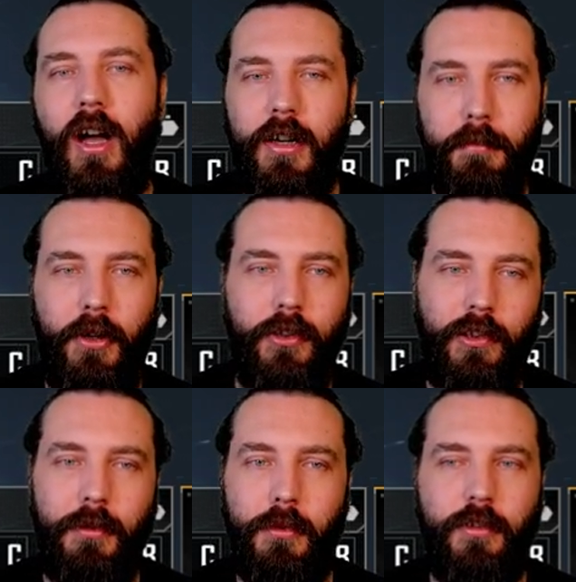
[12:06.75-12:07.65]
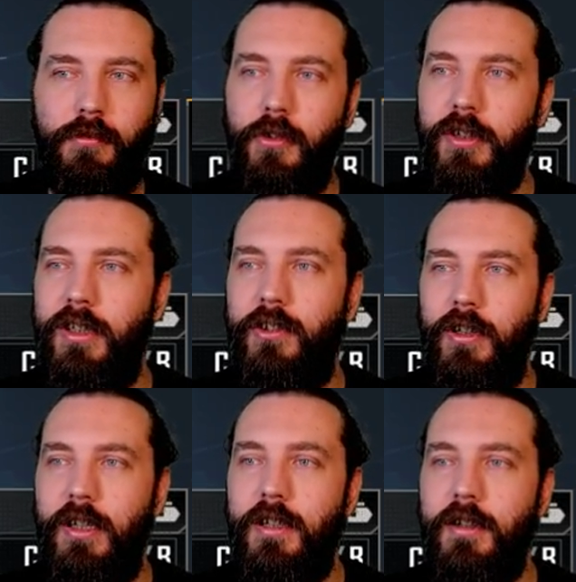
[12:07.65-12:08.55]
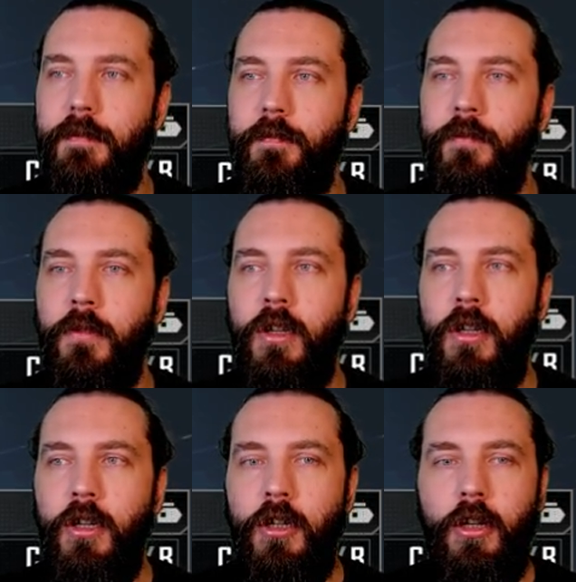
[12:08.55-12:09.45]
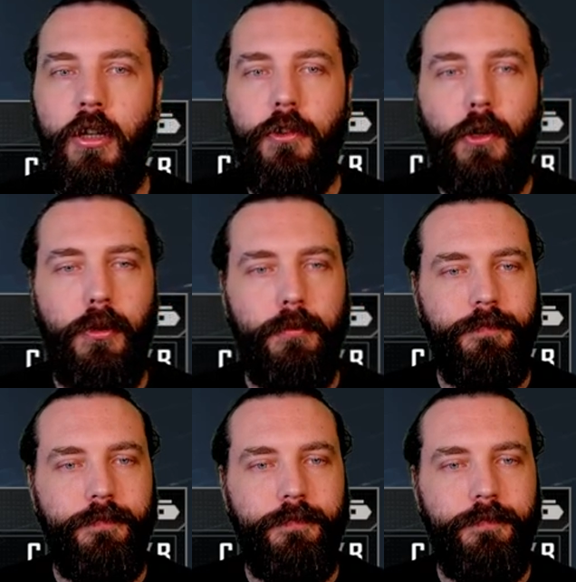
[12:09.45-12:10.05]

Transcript: I personally wouldn't run this either. So,